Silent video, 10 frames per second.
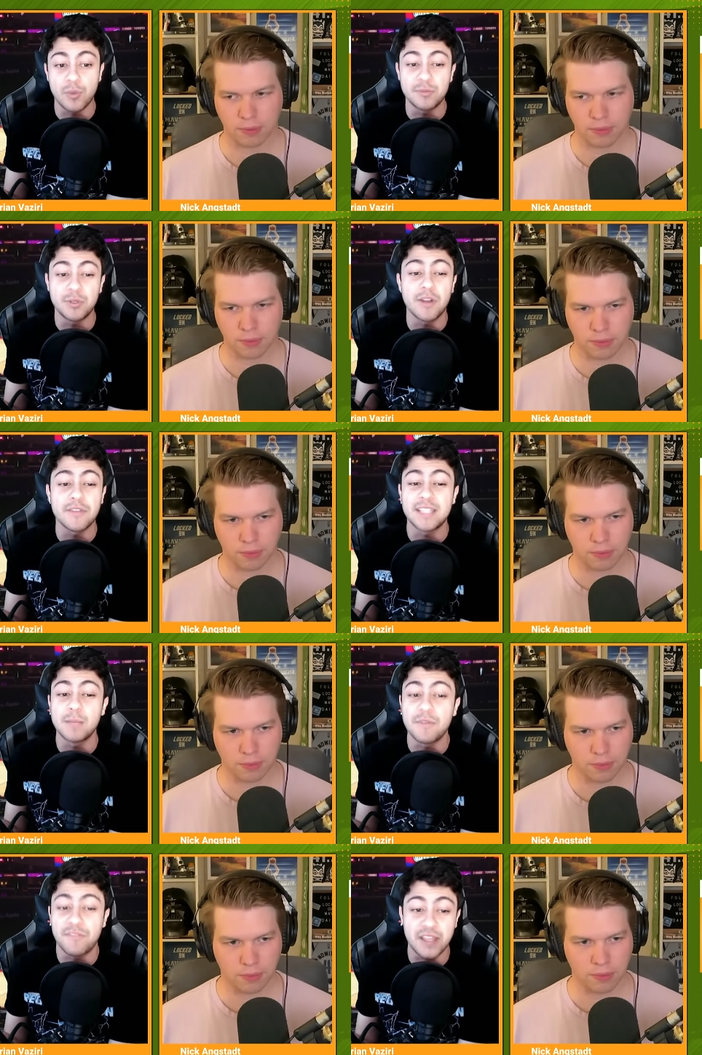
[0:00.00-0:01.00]
Speaker 1: We don't have the
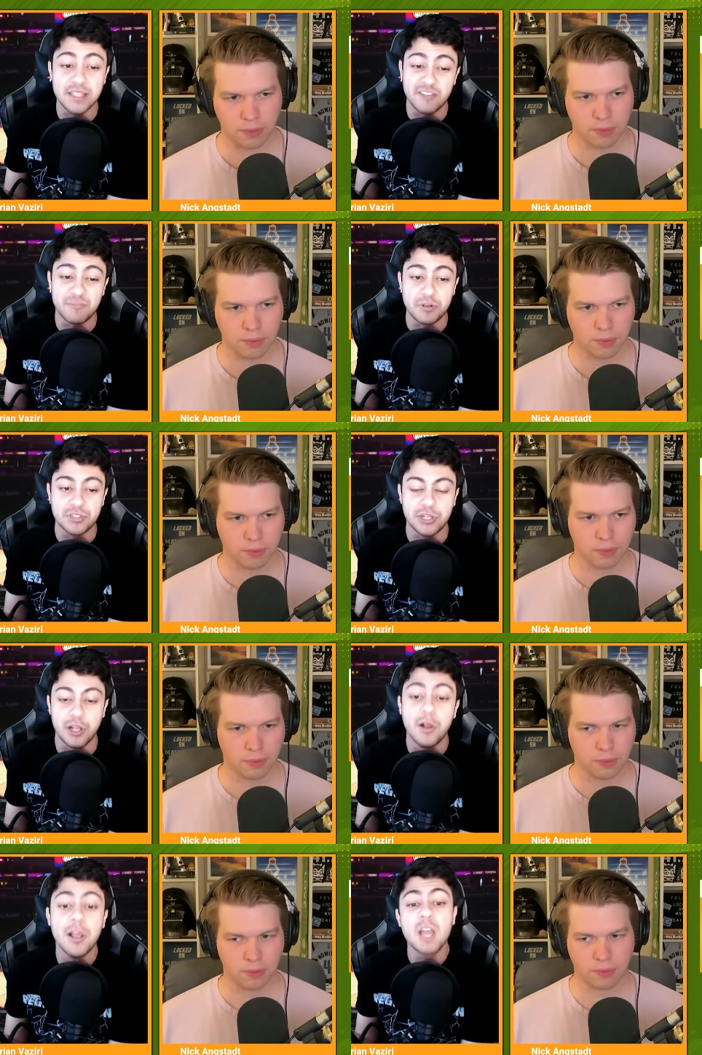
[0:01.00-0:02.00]
same defensive
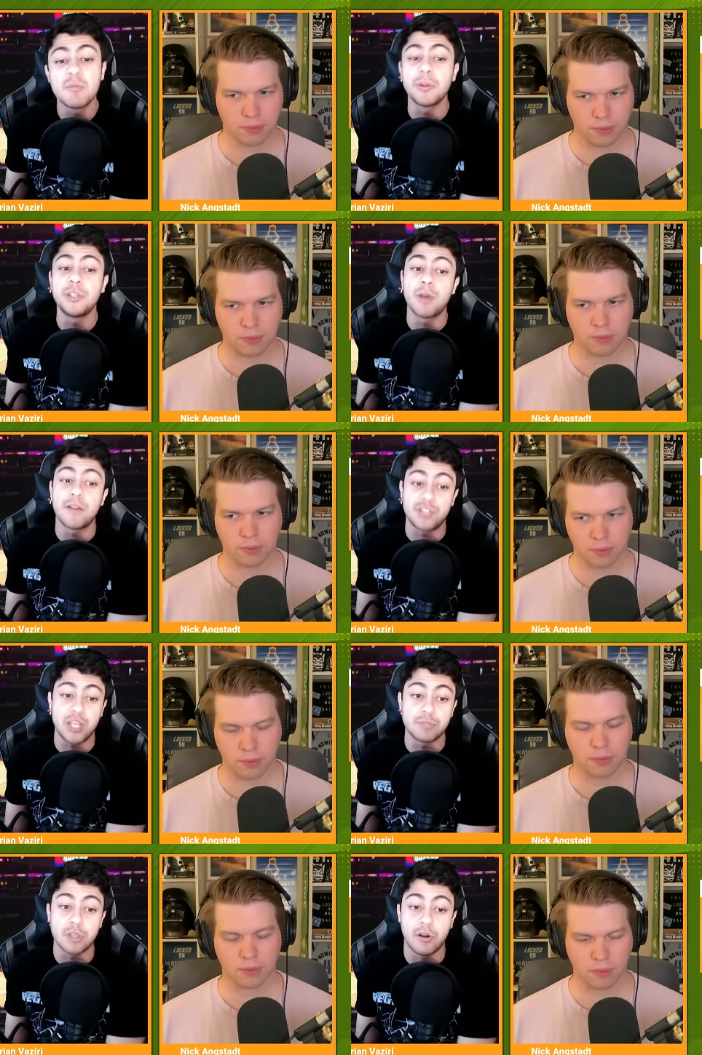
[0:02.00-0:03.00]
personnel, but we do have
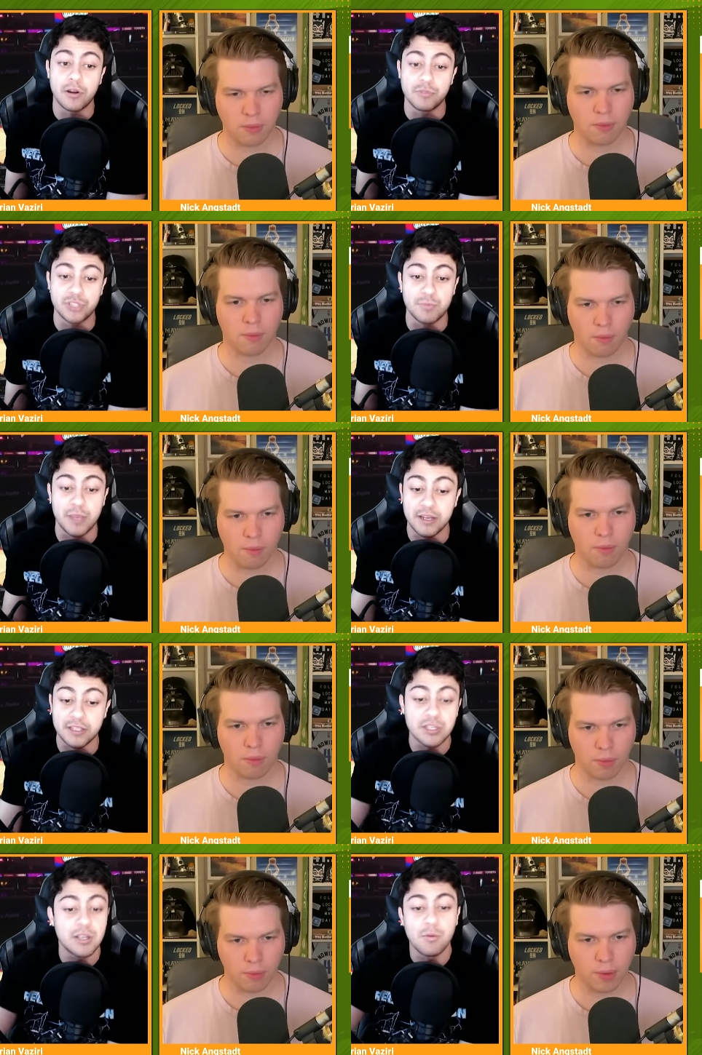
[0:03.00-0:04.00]
James Harden, which has made
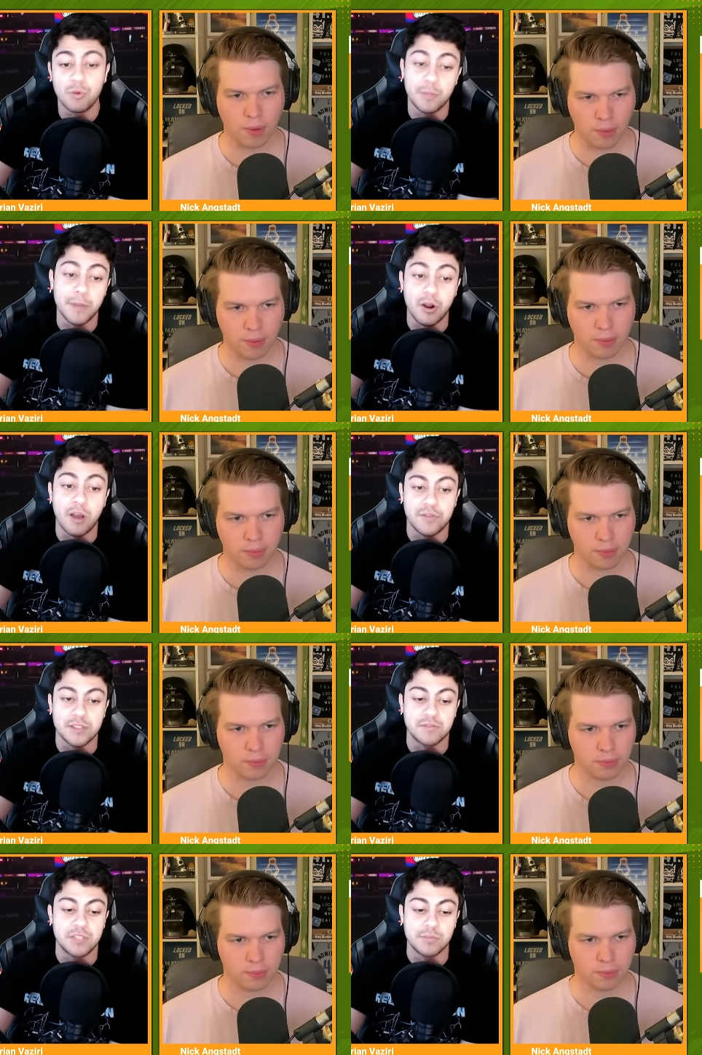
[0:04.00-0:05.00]
us one of the better
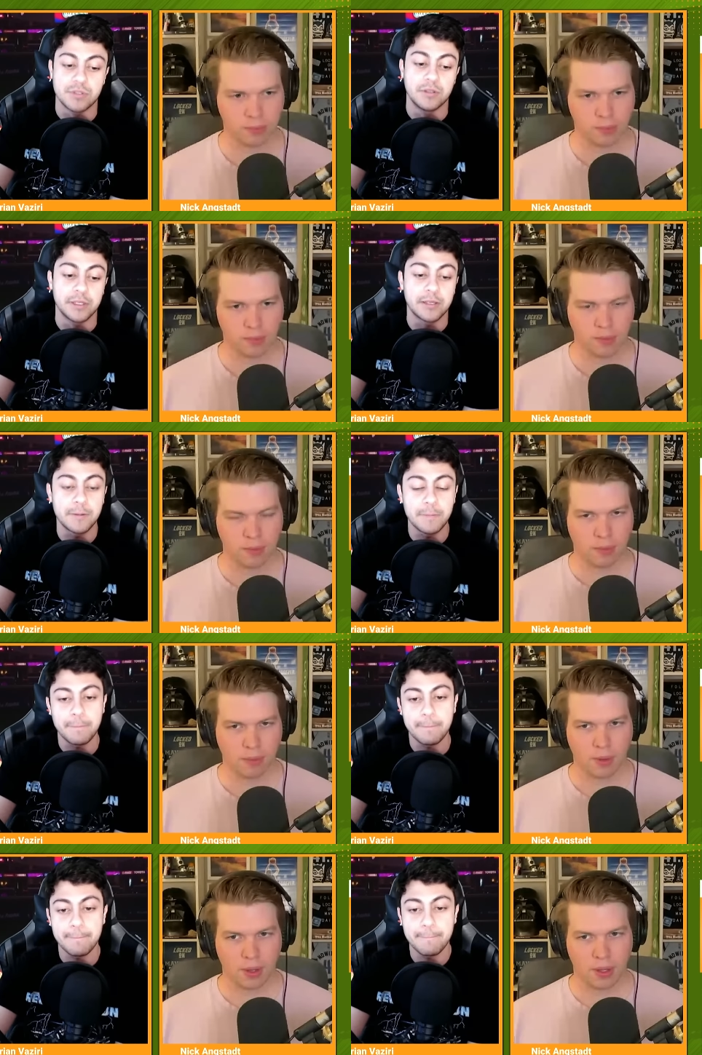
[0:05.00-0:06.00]
offensive teams in the league.
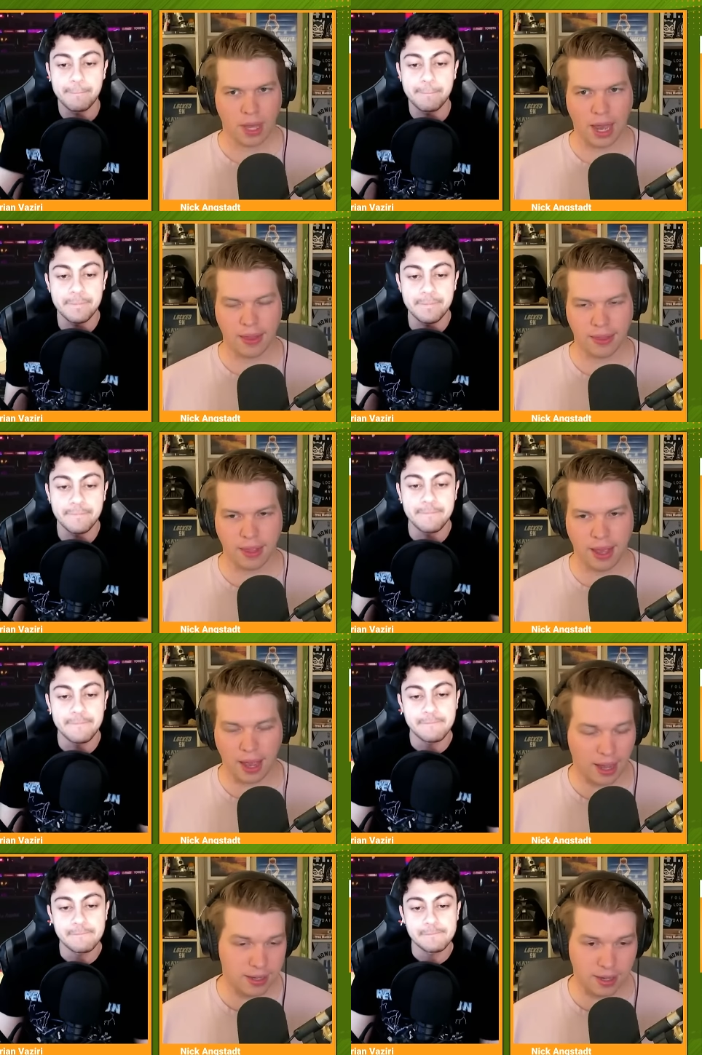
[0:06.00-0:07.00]
Speaker 2: Yeah,
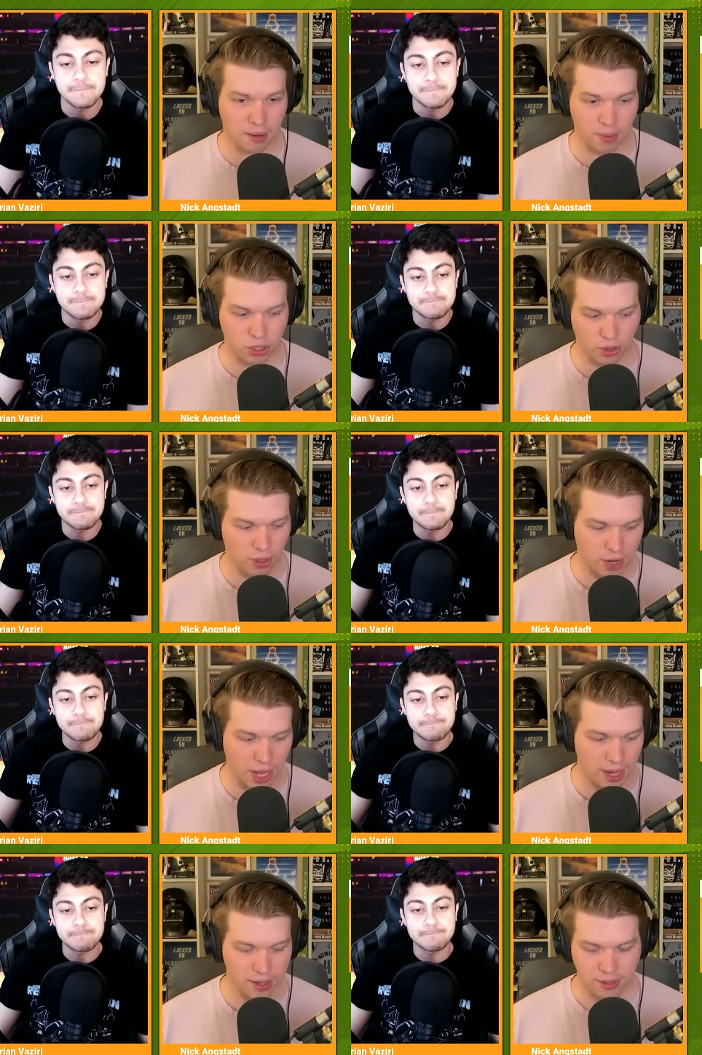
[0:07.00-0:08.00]
I said on my show the other
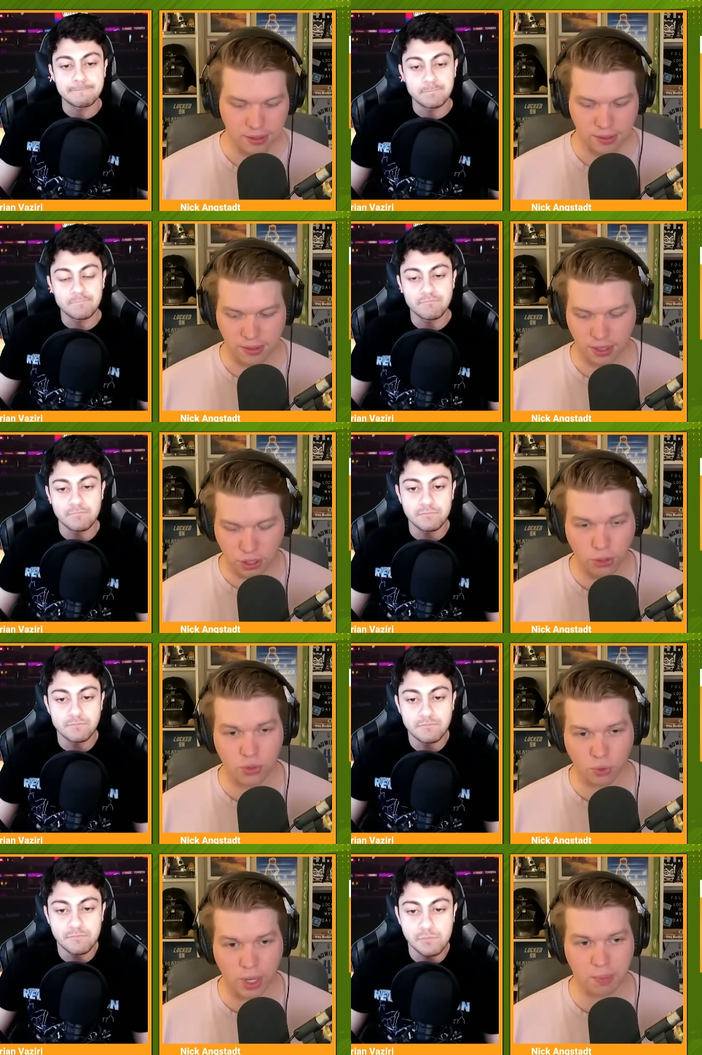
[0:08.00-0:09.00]
day, the two
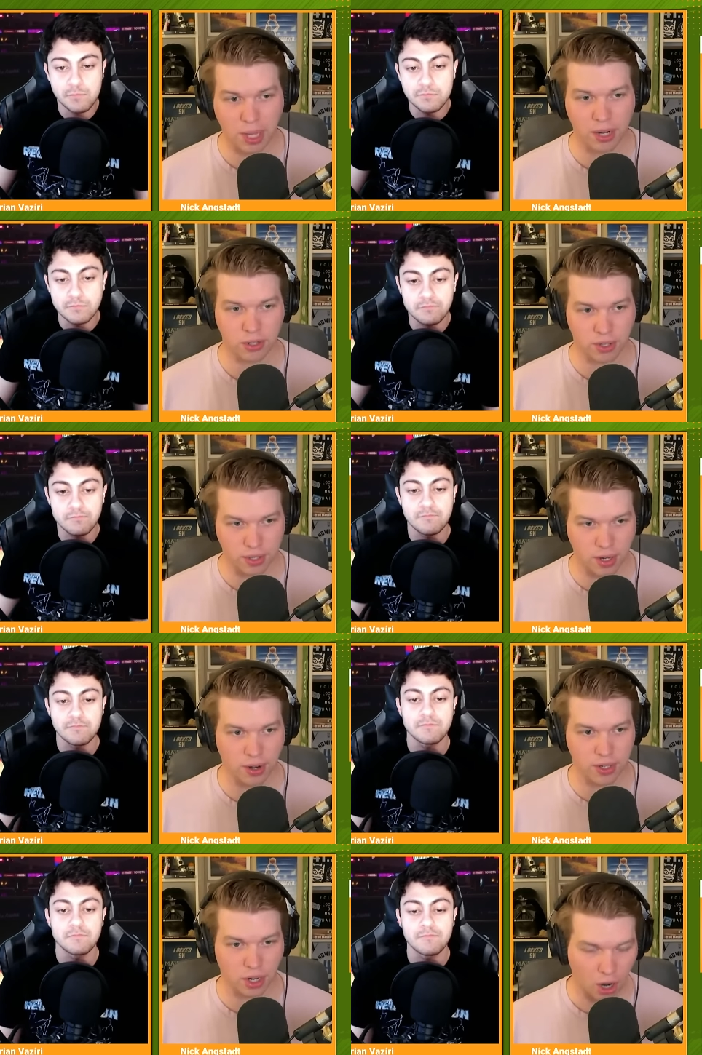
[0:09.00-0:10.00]
swing players of the
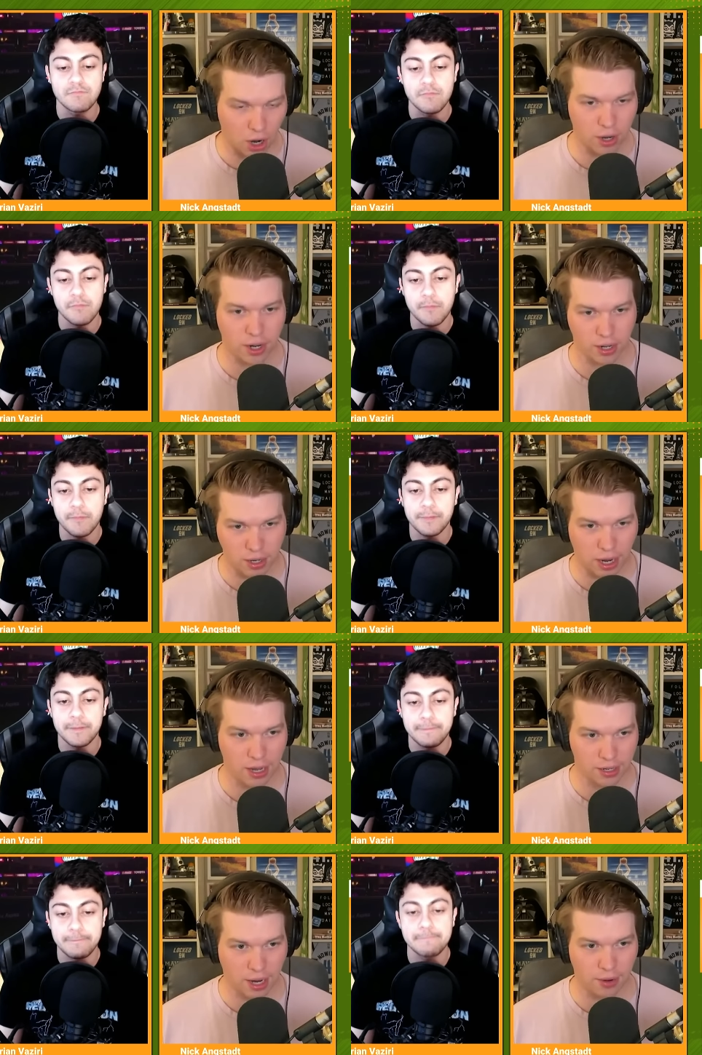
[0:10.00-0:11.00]
series are Harden and, Ky-
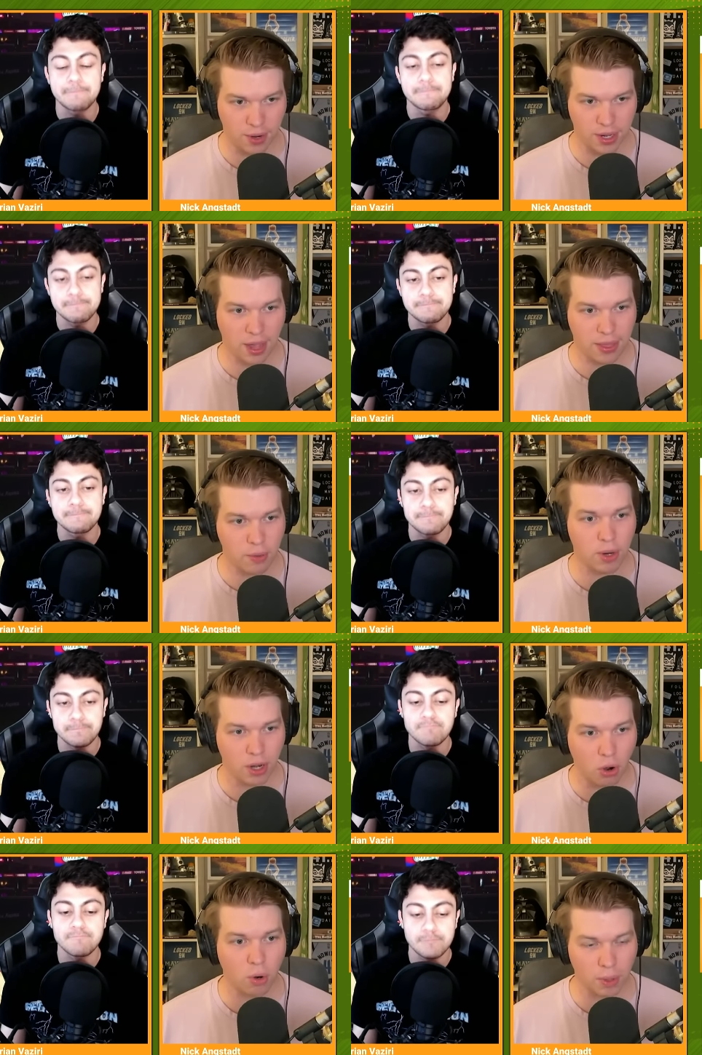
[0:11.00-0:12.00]
and Kyrie. I think we know what